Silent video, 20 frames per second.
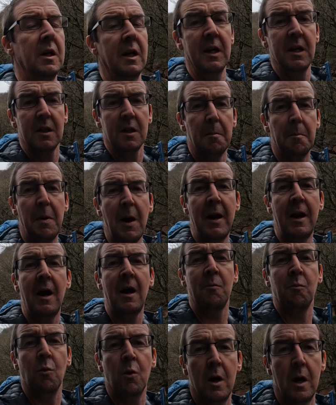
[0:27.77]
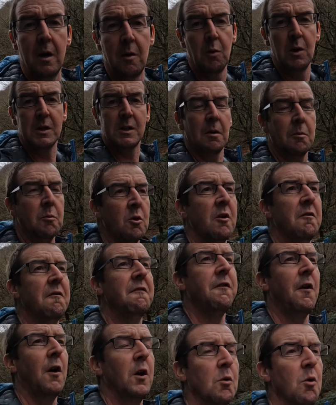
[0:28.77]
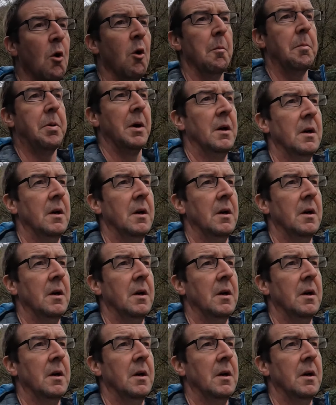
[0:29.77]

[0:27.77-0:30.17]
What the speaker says: hit the Pennine Way, which I'm going to follow up